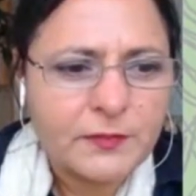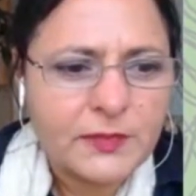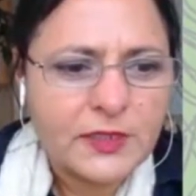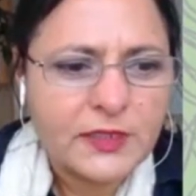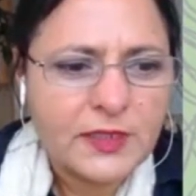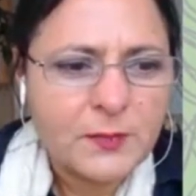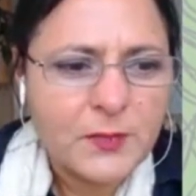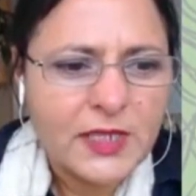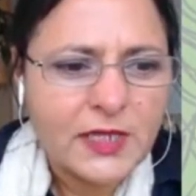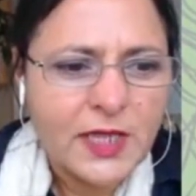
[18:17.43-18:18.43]
give me a
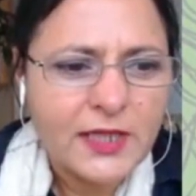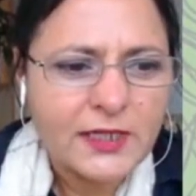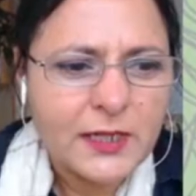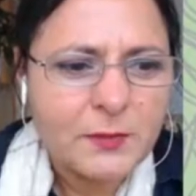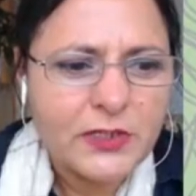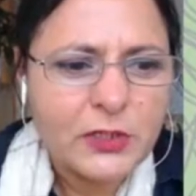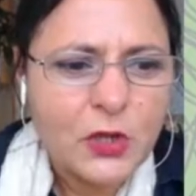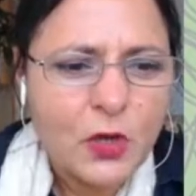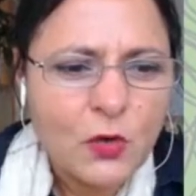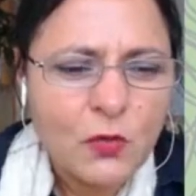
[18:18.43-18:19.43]
like, let me
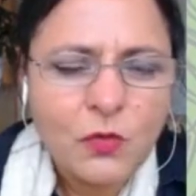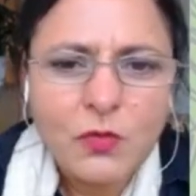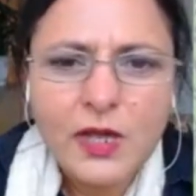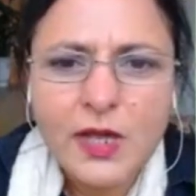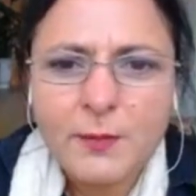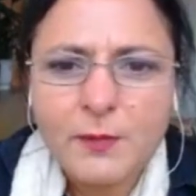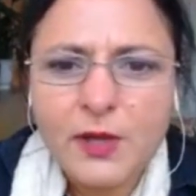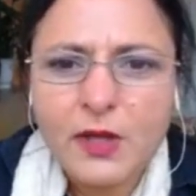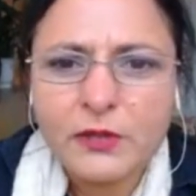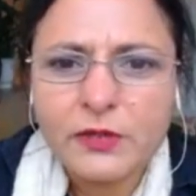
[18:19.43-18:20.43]
know how
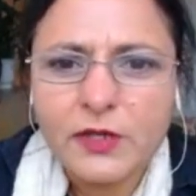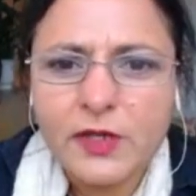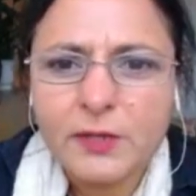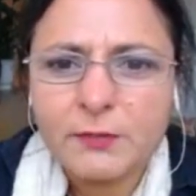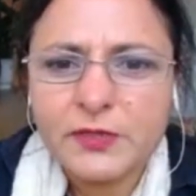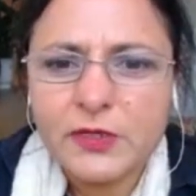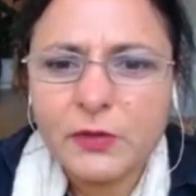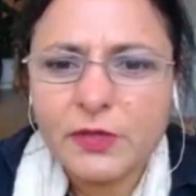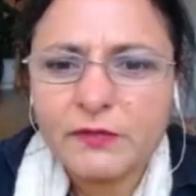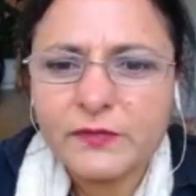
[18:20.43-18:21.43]

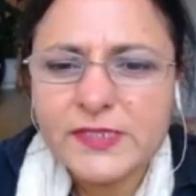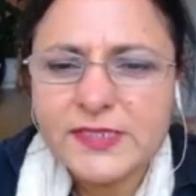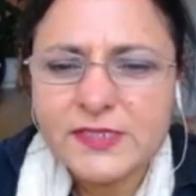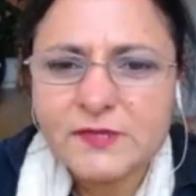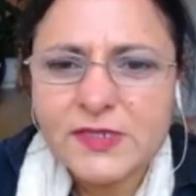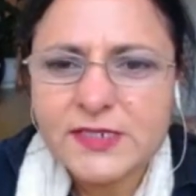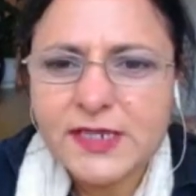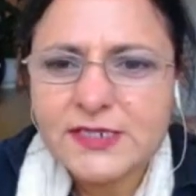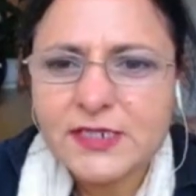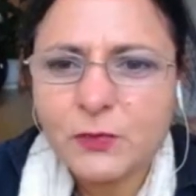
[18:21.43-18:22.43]
if this is
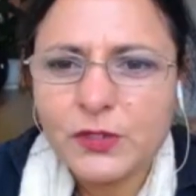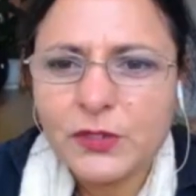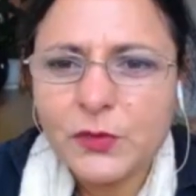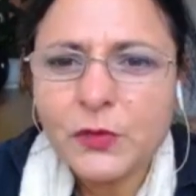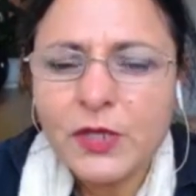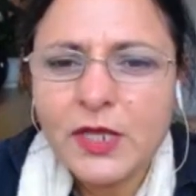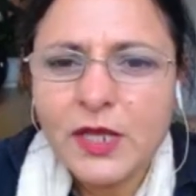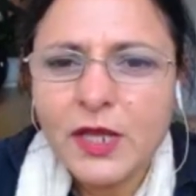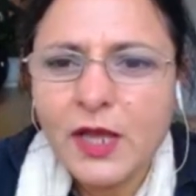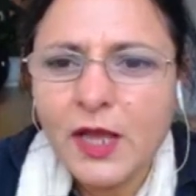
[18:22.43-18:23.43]
resonating with you,
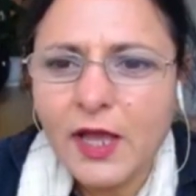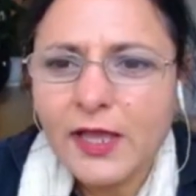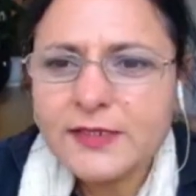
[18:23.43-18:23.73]
and